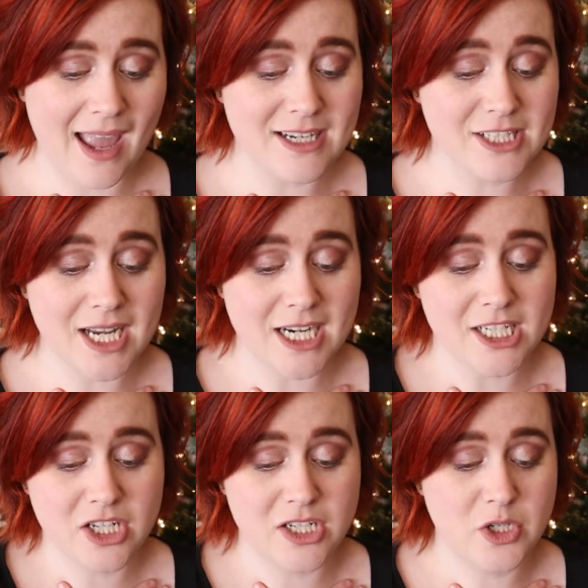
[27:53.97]
I
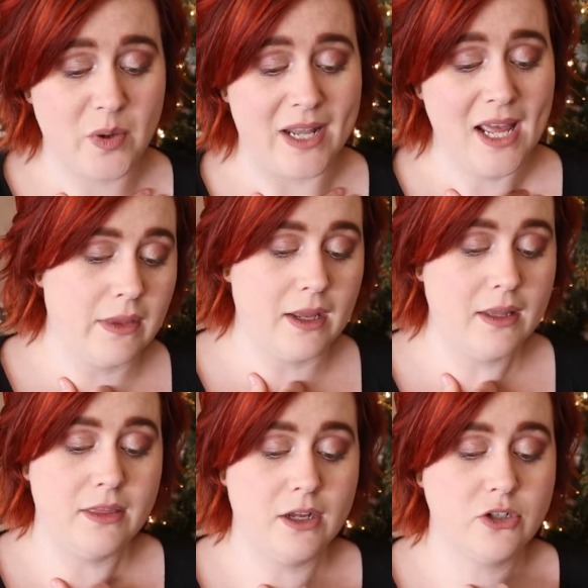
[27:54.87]
just couldn't do it.
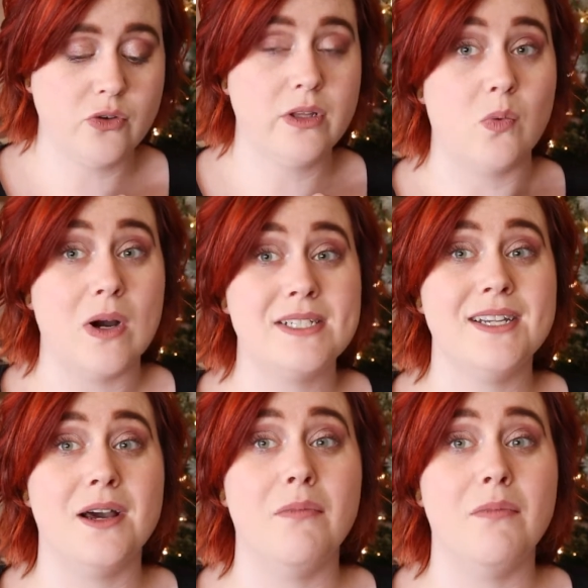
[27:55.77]
There truly wasn't a